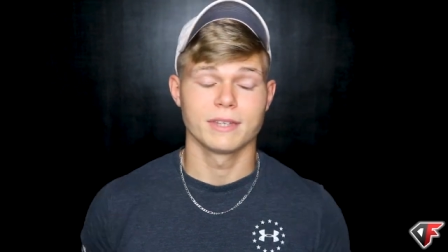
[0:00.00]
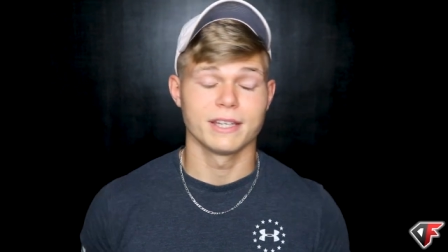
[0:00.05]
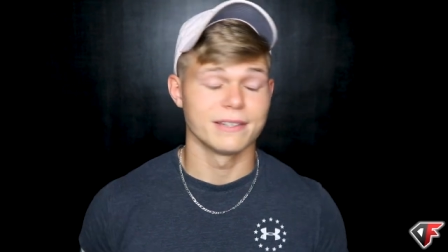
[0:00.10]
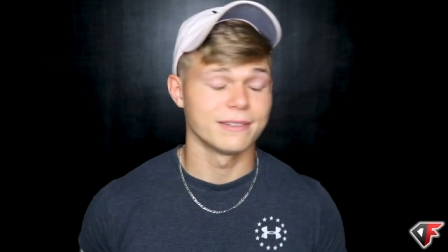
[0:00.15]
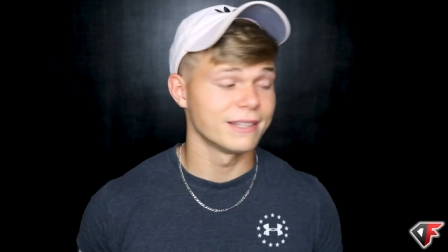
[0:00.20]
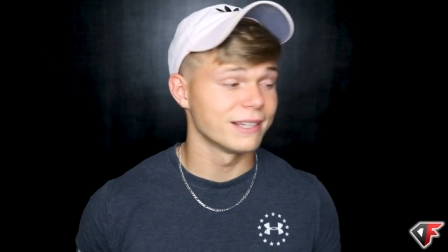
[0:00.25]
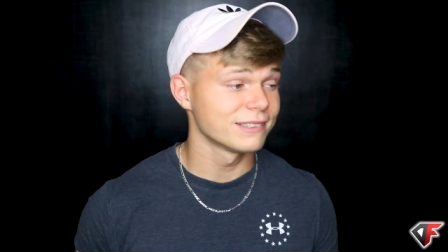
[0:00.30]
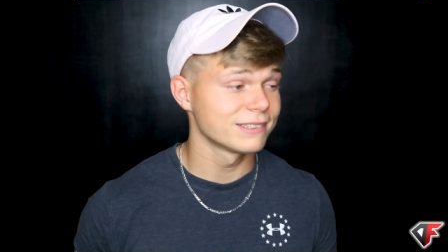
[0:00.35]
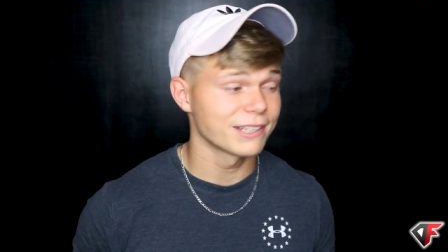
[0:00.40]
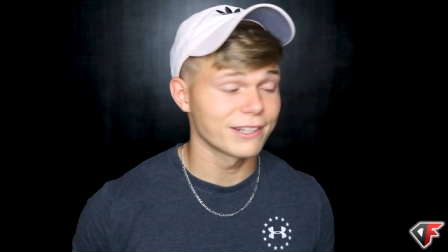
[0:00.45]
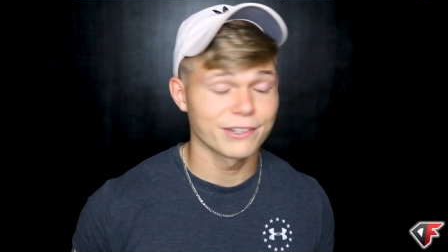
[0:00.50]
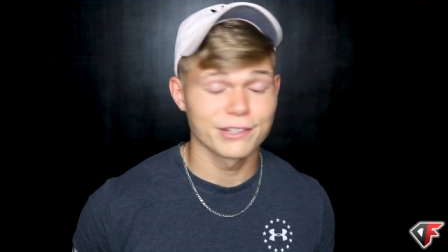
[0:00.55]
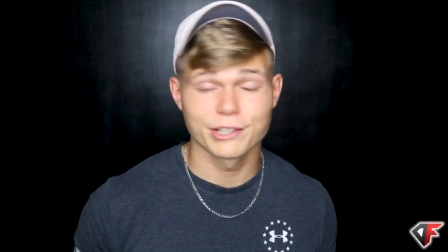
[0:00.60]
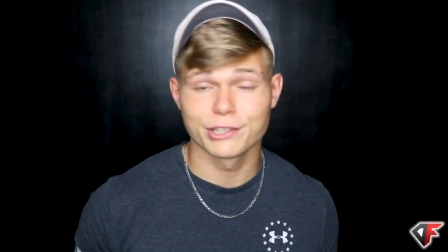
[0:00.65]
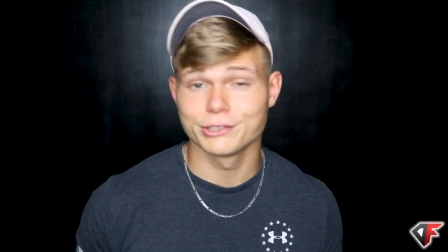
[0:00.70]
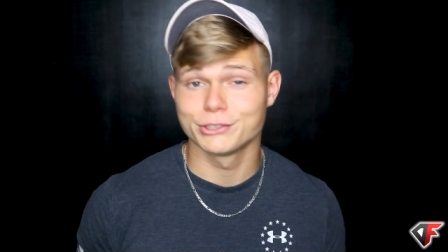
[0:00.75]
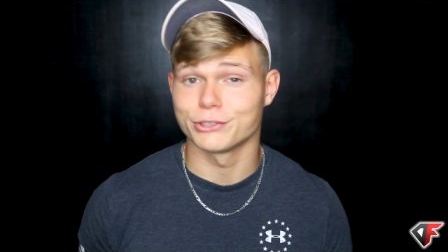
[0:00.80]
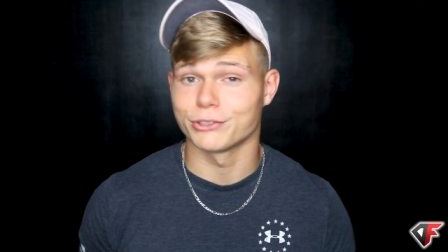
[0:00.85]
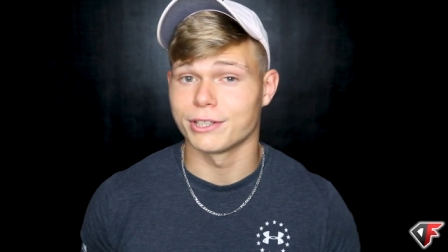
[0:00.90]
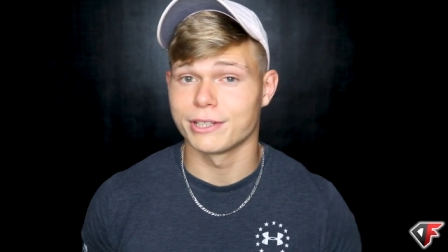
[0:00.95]
And that's how
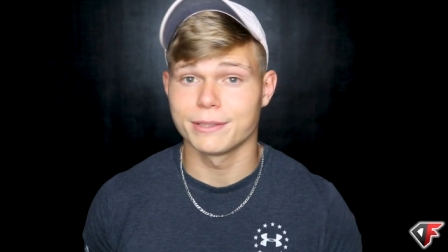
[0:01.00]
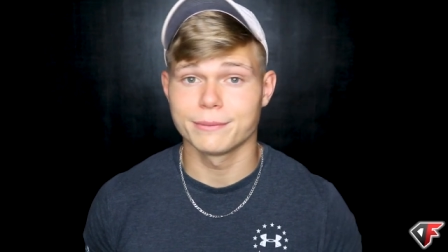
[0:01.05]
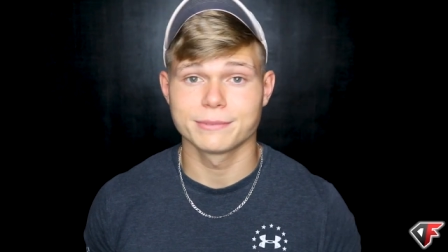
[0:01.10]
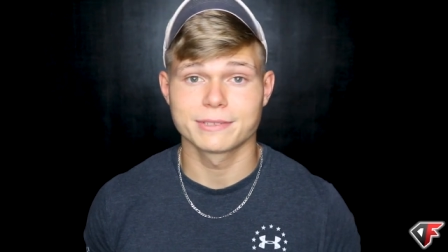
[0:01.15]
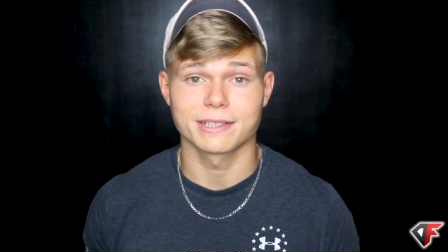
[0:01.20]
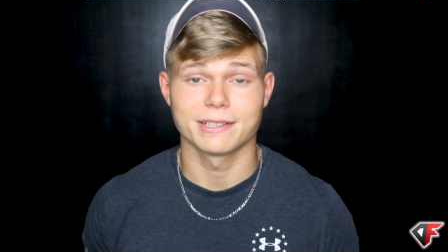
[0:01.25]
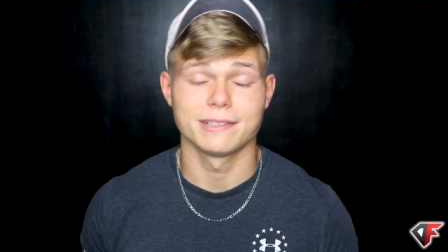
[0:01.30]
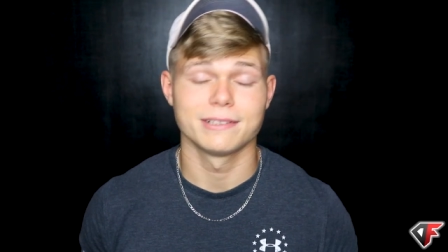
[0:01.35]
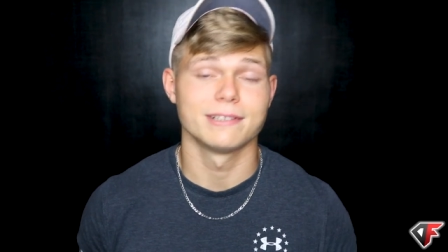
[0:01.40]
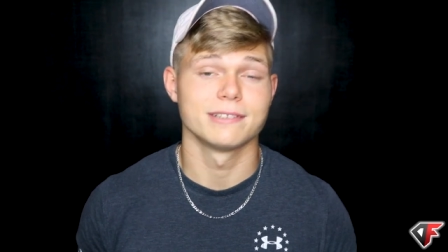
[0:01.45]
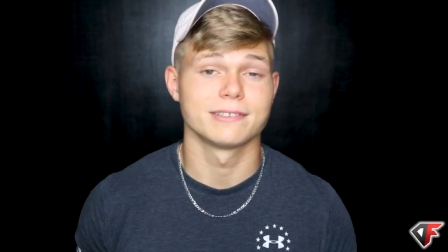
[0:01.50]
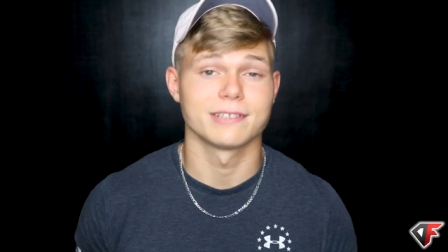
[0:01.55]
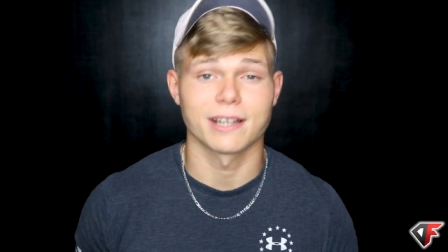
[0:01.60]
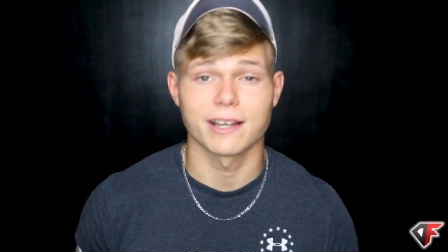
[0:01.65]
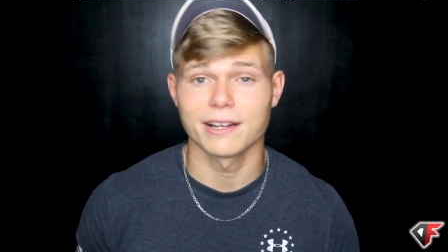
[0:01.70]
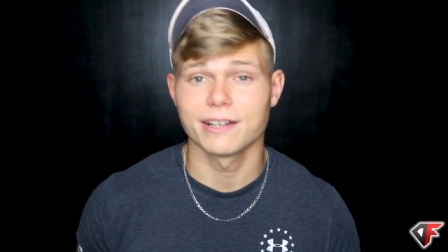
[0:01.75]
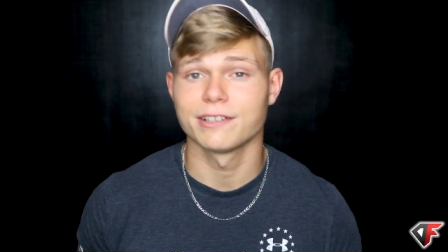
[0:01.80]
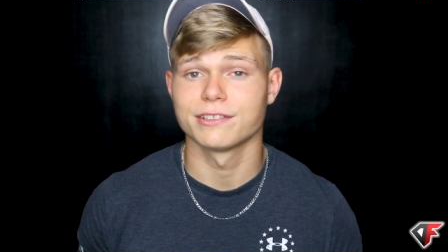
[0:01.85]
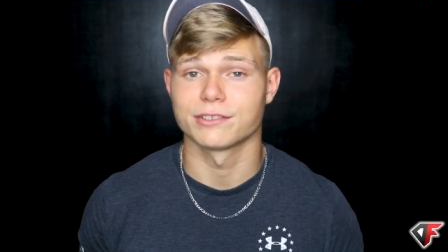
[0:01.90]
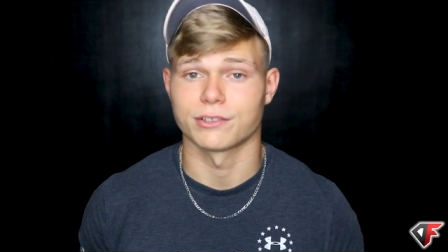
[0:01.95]
your dreams and
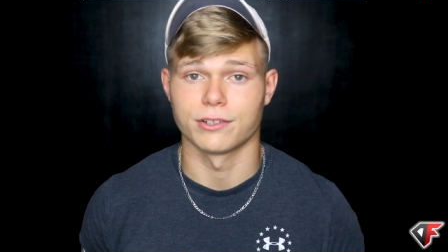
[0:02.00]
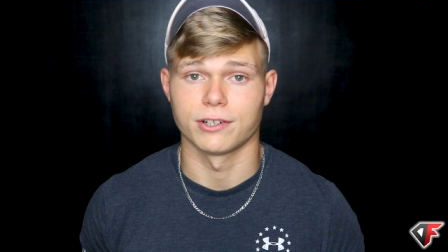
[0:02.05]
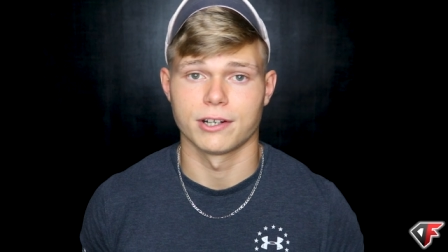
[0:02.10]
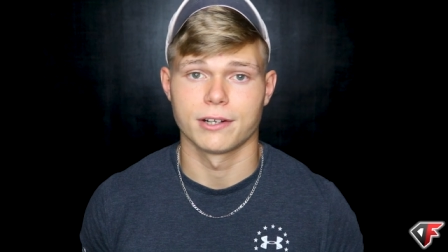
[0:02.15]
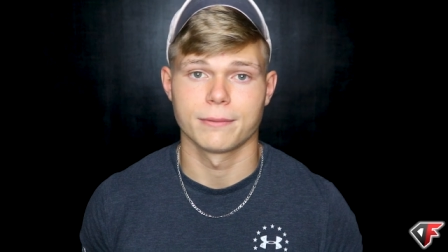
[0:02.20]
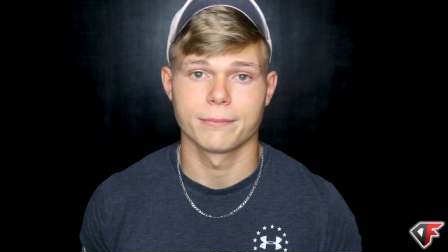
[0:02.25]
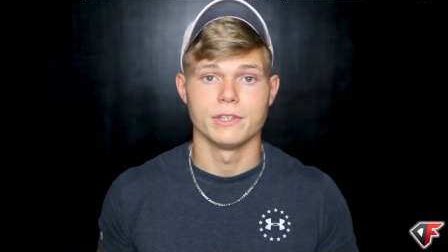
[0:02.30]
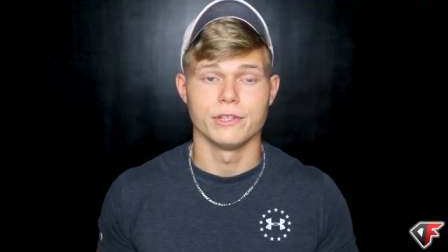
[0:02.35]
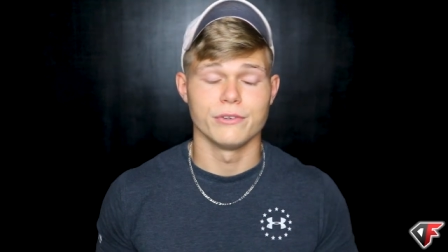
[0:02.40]
desires are.